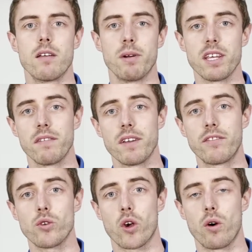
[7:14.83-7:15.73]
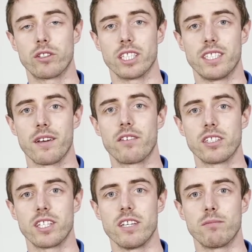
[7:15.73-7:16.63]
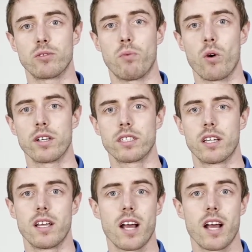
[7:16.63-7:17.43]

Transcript: But even if you coach a different team sport,